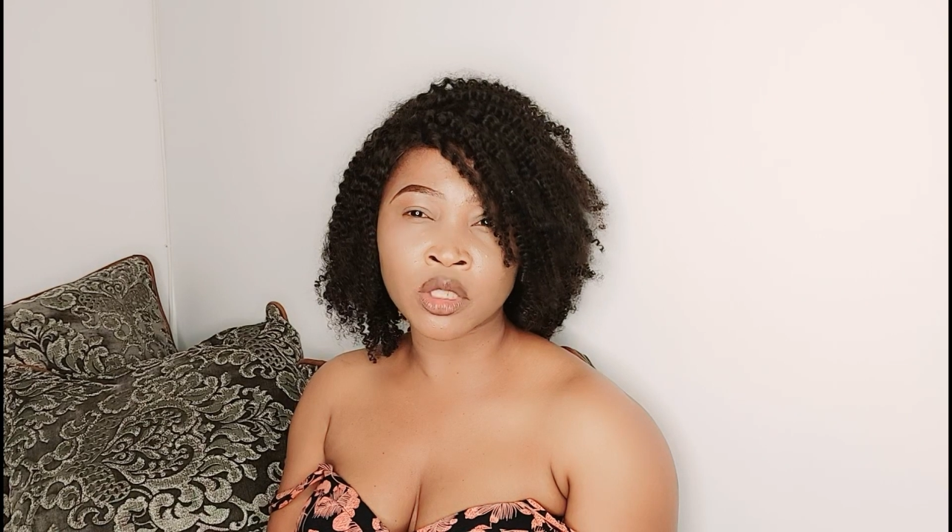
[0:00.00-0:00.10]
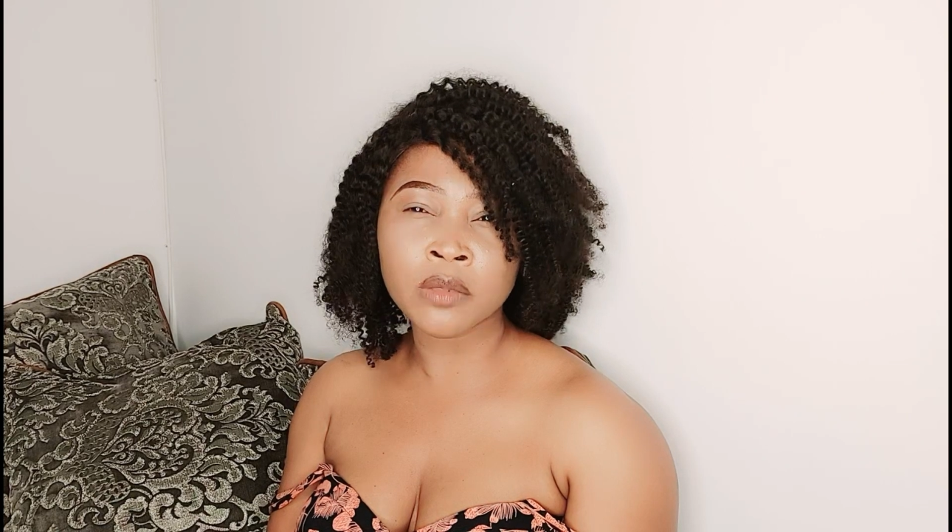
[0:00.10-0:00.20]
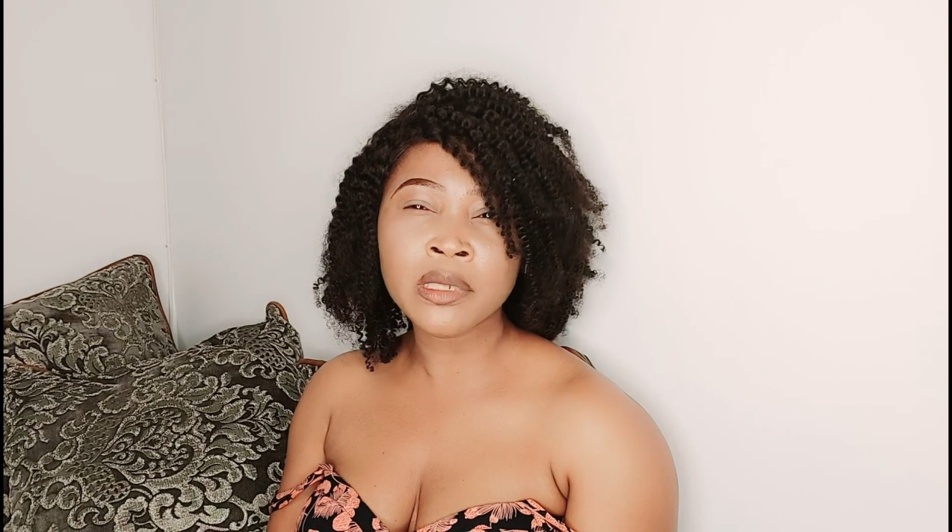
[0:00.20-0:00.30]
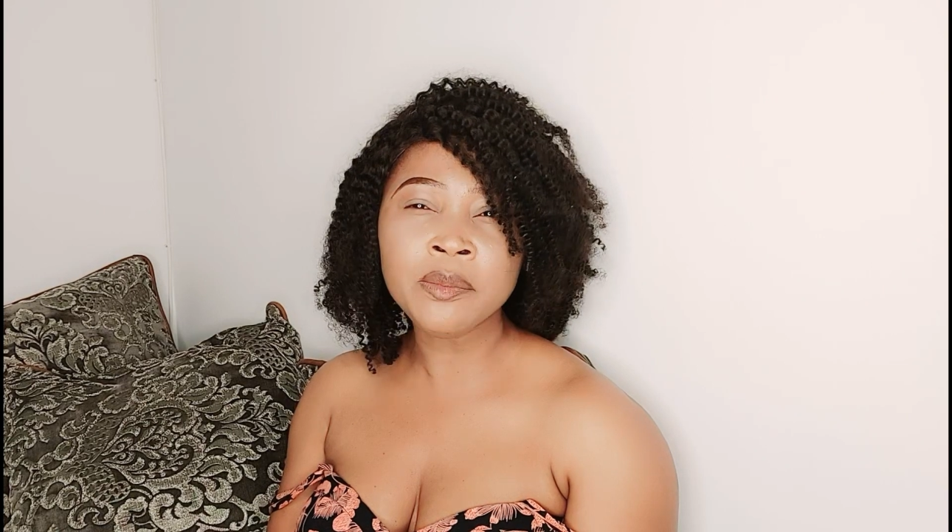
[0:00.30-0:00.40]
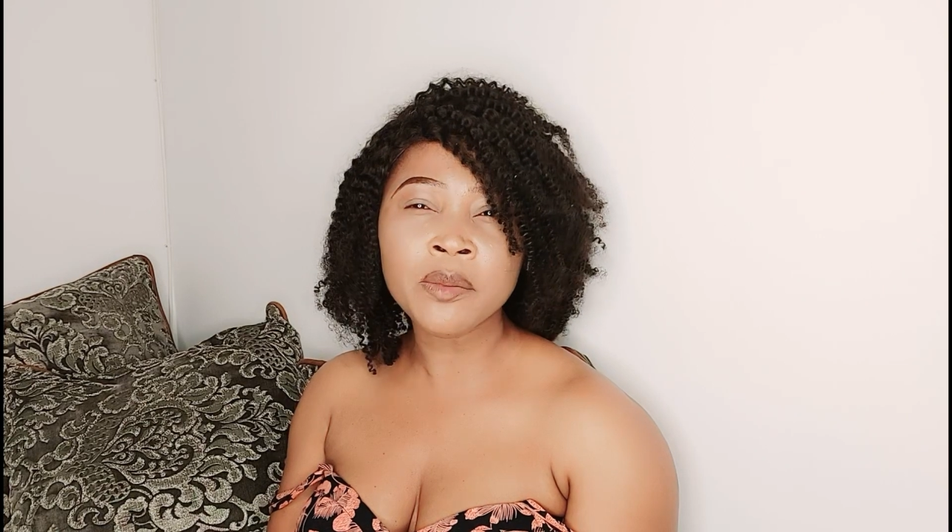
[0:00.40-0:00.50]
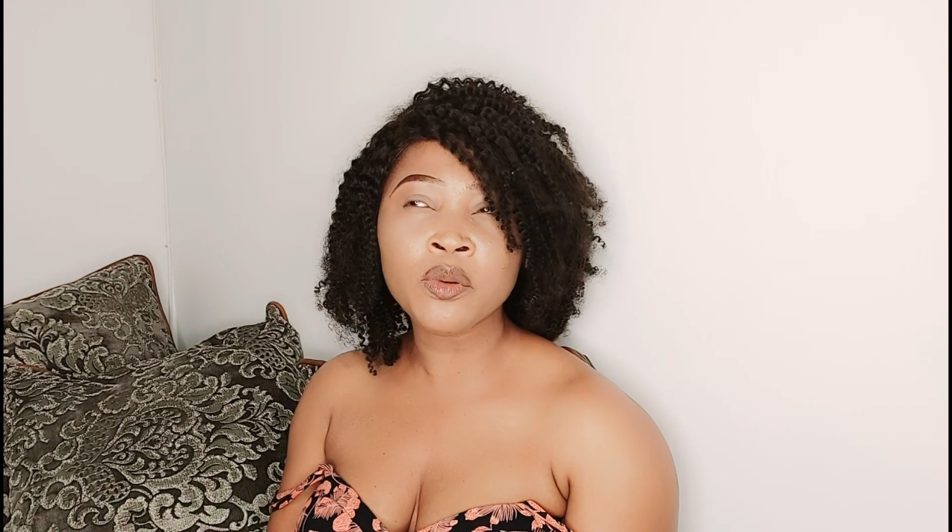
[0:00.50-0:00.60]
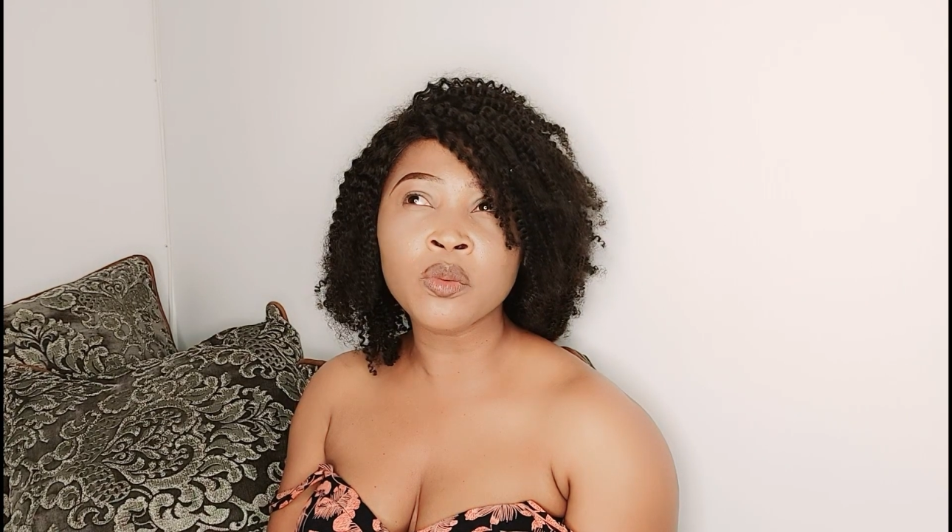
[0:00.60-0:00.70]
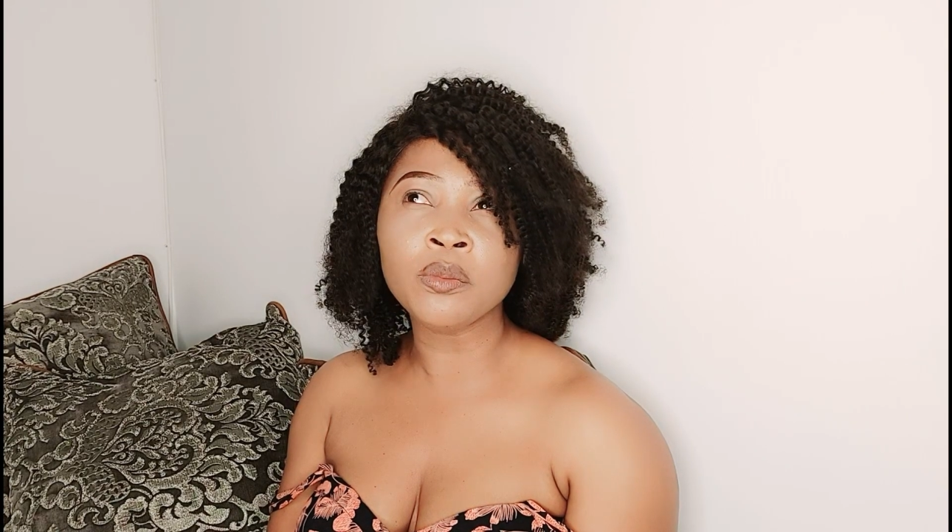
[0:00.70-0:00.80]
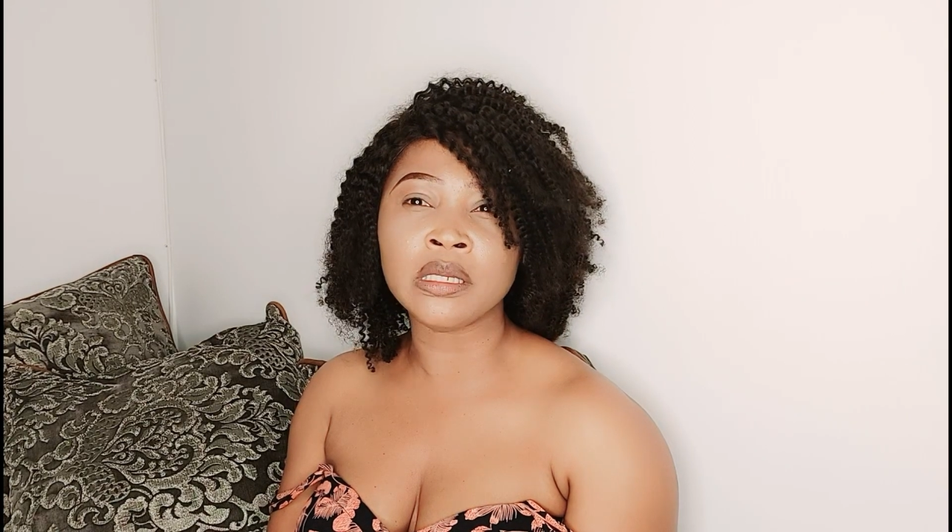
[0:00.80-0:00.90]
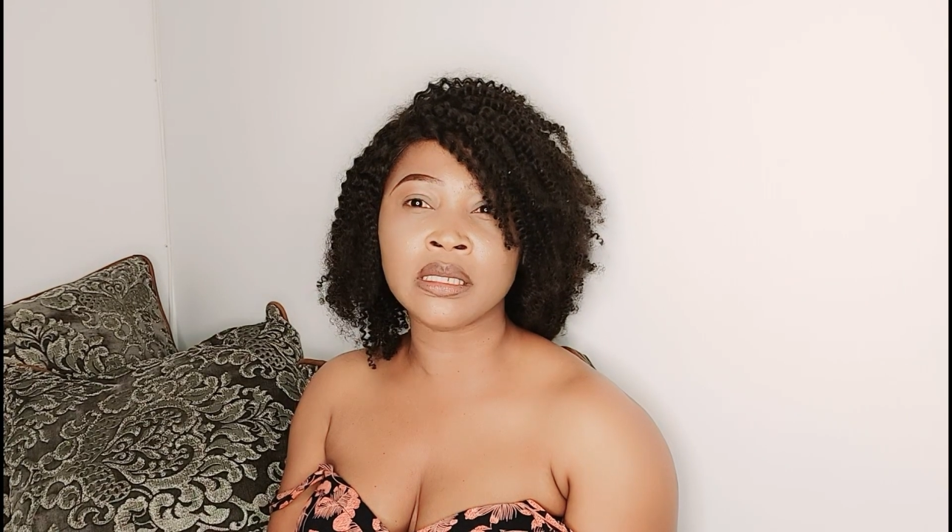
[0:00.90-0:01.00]
So many
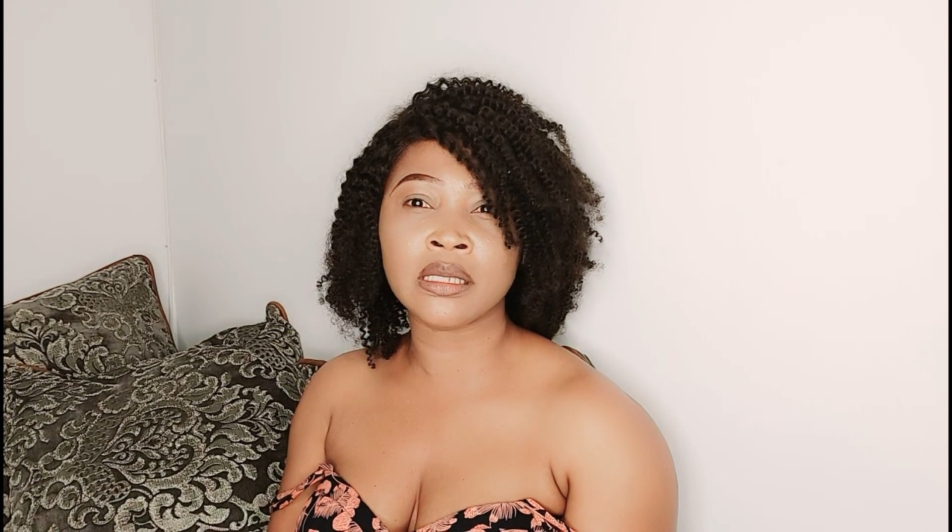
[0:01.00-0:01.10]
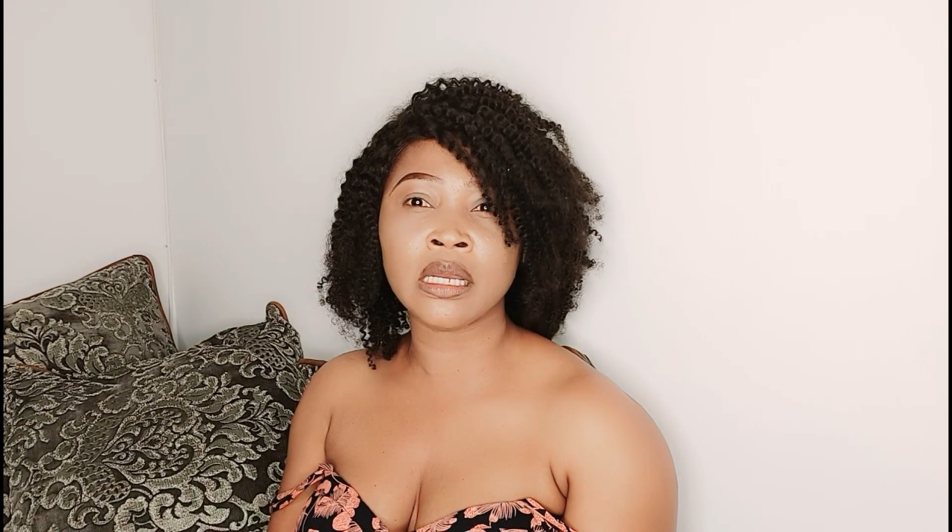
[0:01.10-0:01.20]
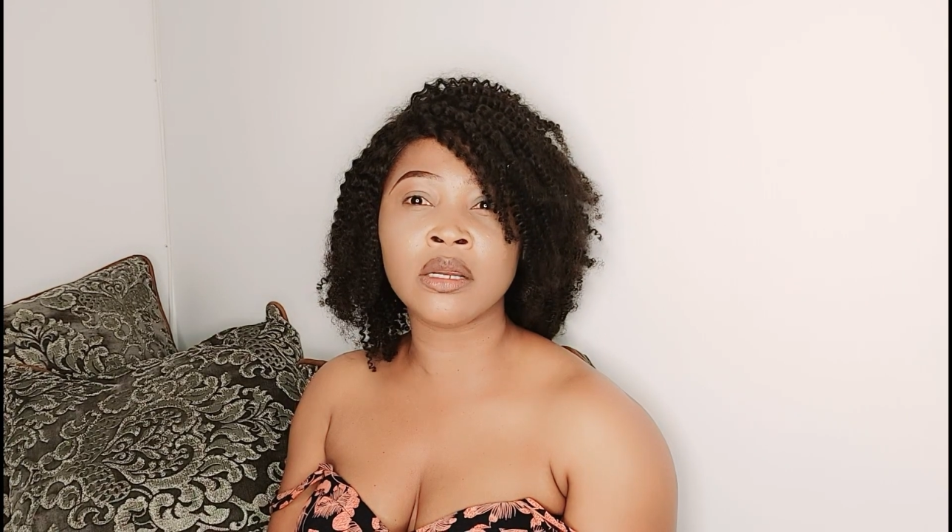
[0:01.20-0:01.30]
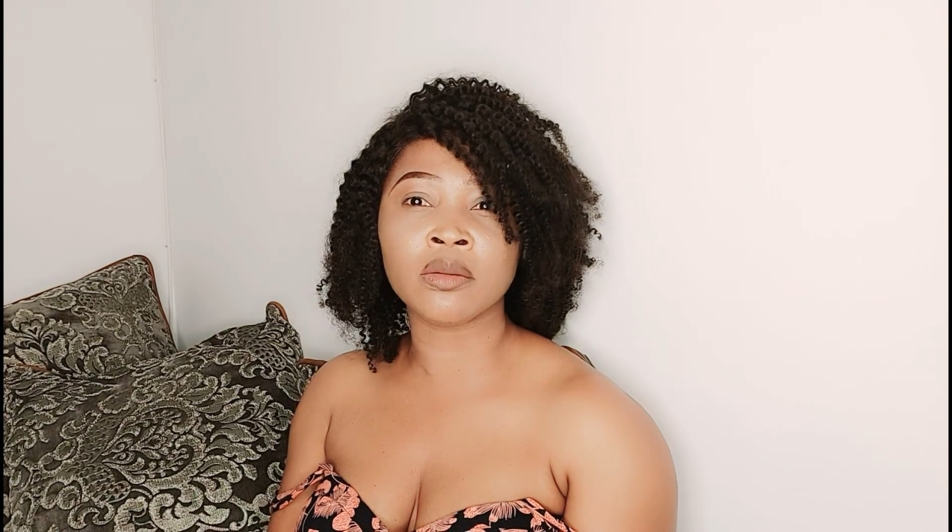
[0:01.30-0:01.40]
people mistake